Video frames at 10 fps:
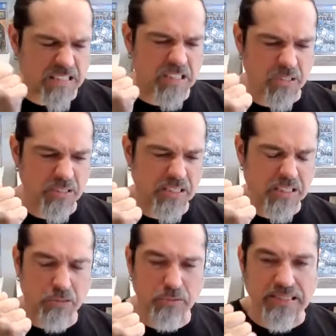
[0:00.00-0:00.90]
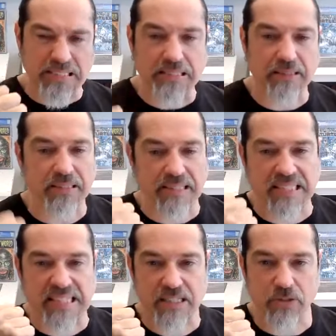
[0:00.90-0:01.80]
oh, it's only a three, and you
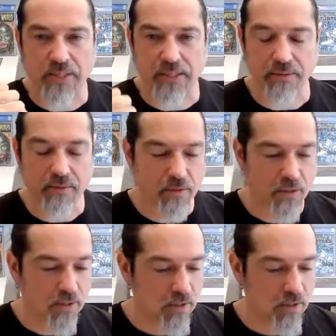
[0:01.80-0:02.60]
get angry.